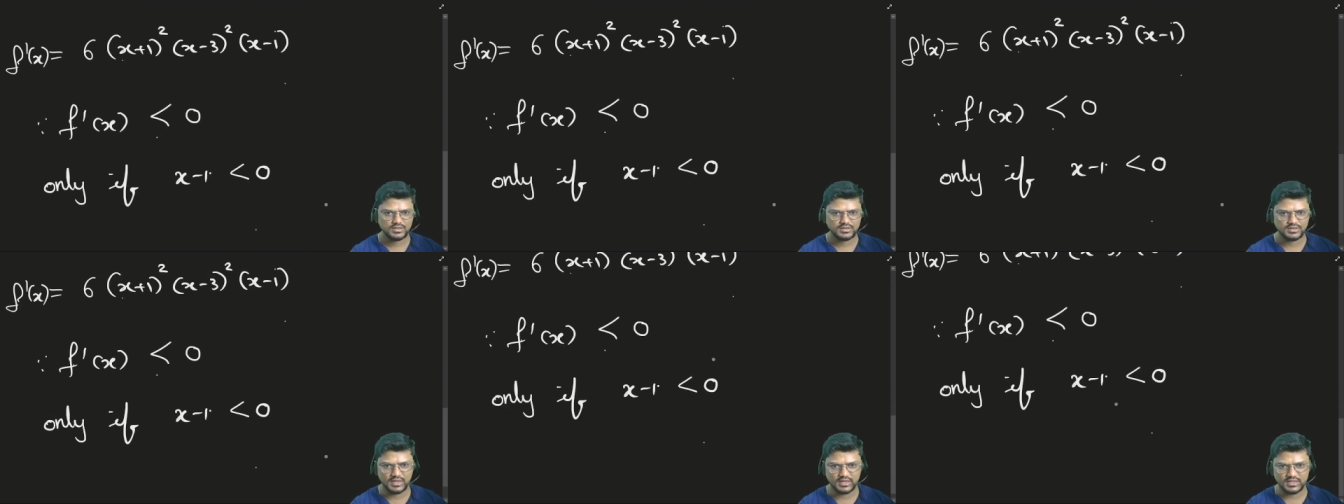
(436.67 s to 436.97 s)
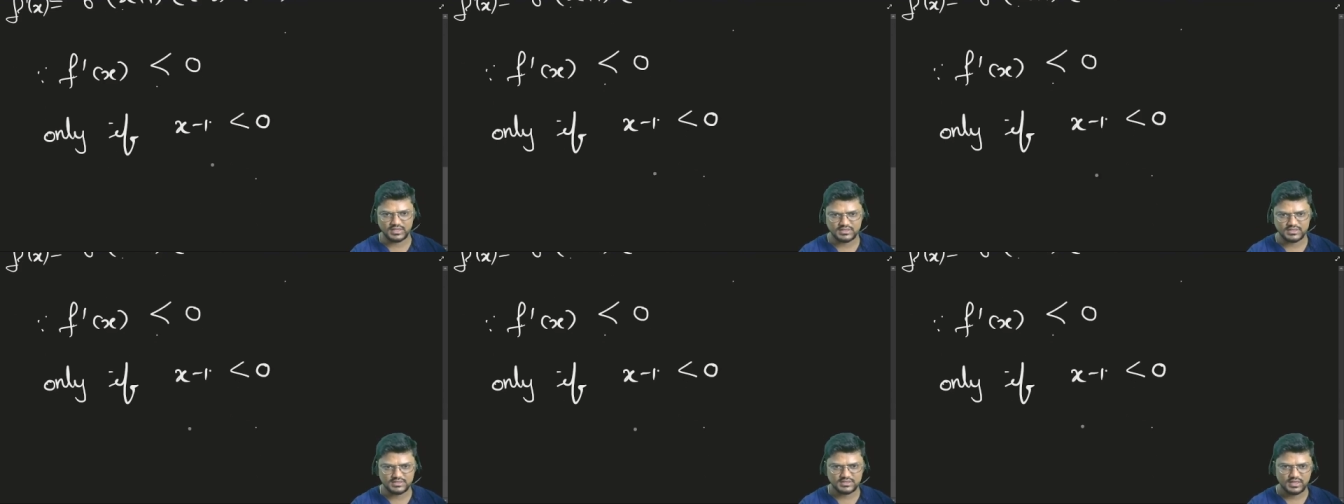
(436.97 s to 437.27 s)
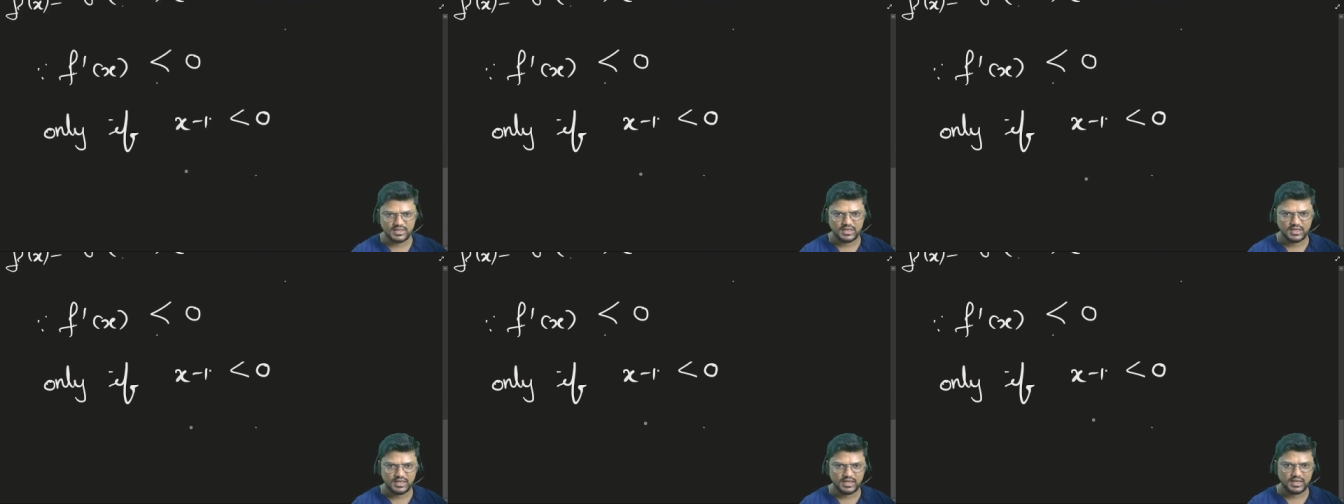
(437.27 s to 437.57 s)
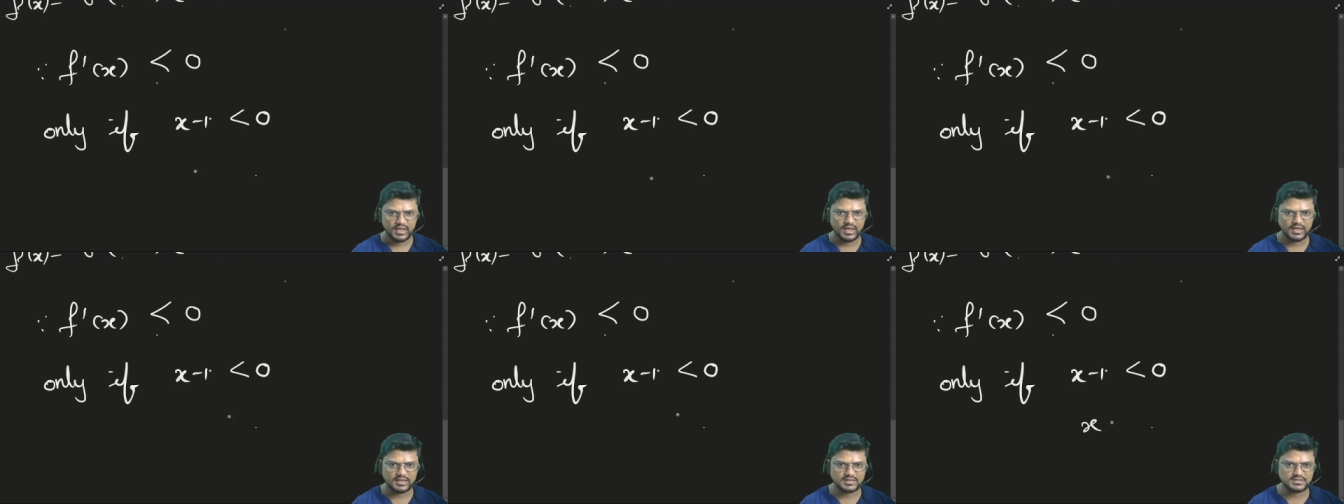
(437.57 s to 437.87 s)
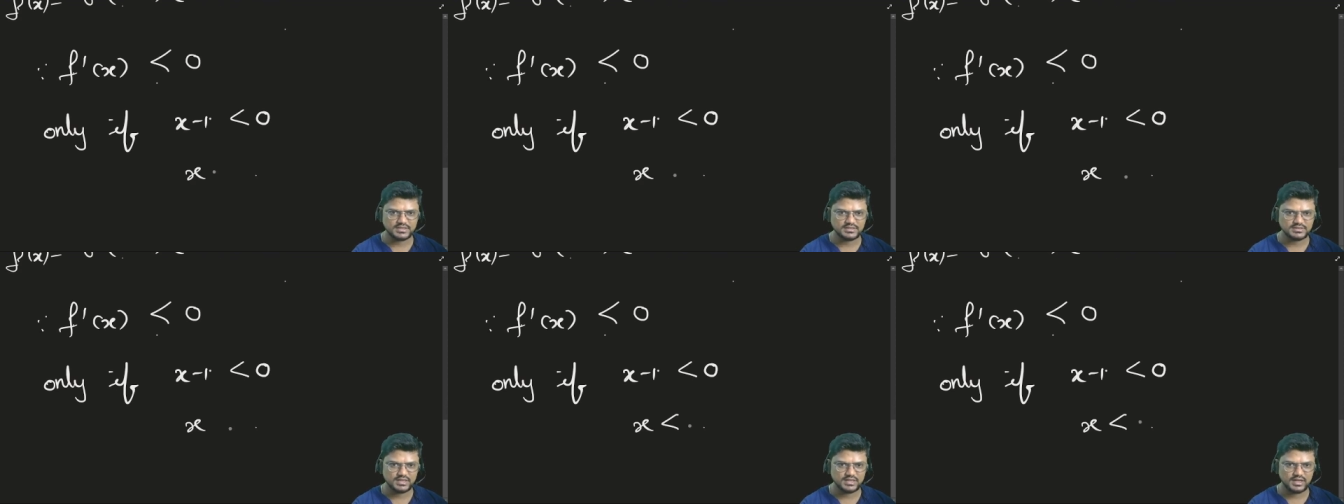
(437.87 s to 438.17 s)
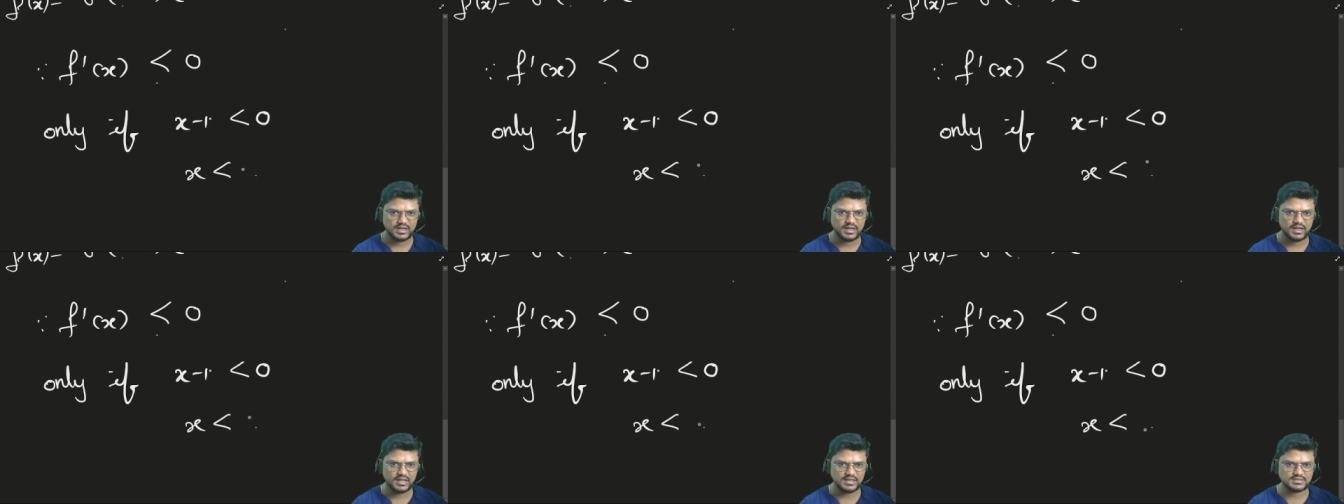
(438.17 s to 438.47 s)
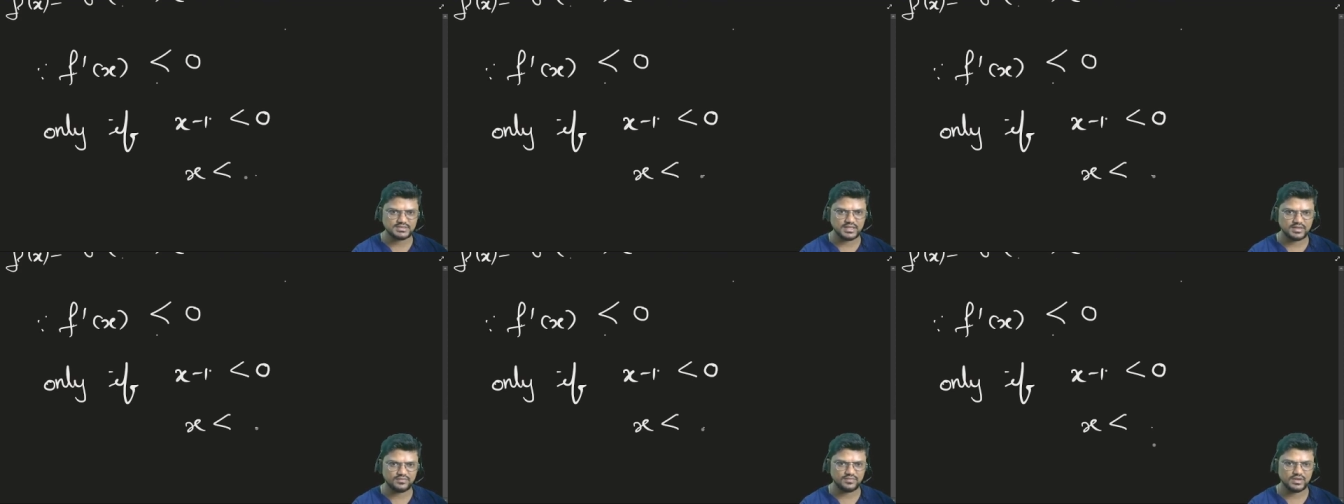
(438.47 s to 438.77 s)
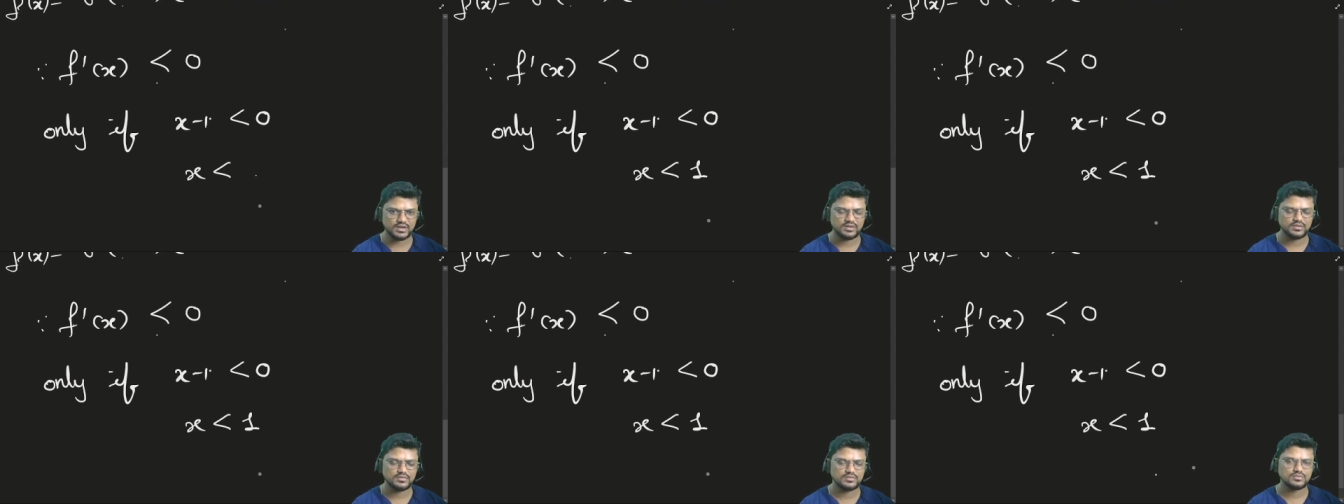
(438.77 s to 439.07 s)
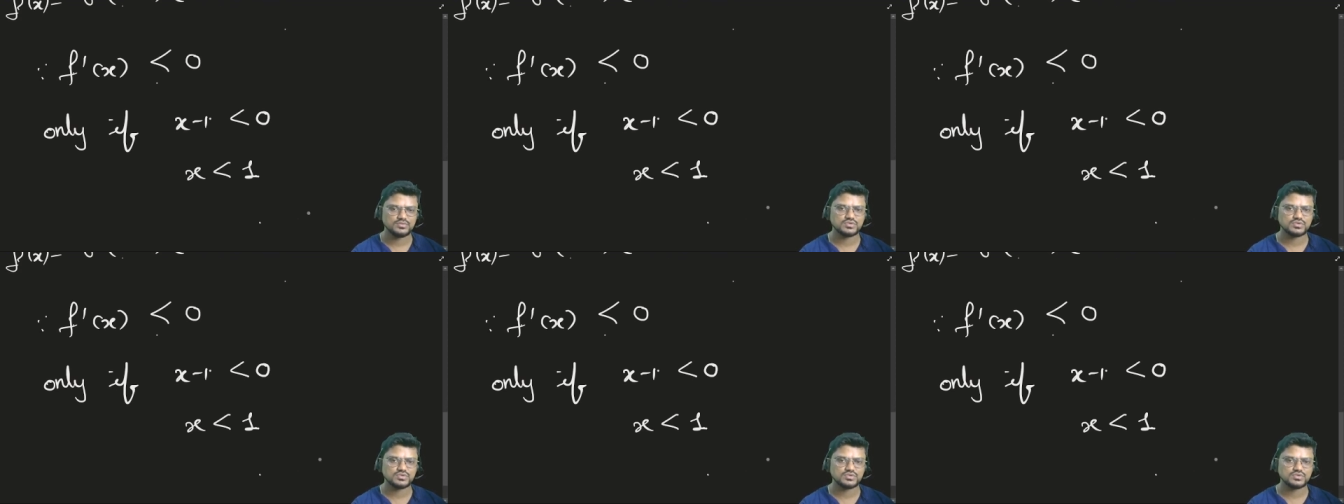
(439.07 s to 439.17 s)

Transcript: that is x is less than 1.